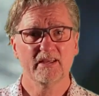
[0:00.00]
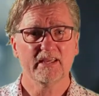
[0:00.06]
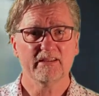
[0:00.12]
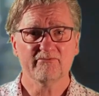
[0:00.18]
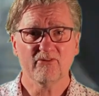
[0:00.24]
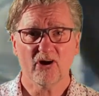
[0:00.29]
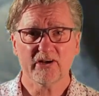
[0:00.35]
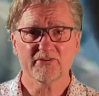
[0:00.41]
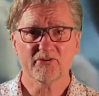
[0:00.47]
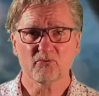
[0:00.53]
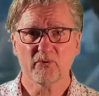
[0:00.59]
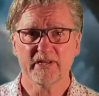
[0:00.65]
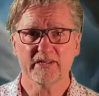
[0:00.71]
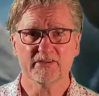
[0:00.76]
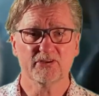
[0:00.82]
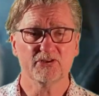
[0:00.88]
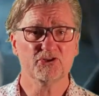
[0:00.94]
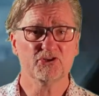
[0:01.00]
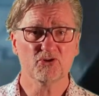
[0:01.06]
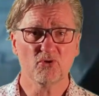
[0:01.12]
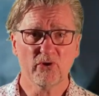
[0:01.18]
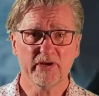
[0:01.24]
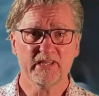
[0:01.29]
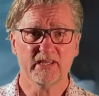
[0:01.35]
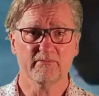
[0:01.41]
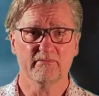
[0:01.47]
inviting the reader to
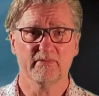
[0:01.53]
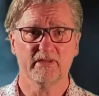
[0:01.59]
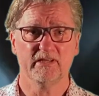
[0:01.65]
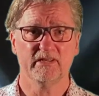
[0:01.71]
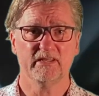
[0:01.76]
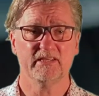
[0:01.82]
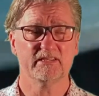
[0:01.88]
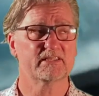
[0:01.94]
join him in his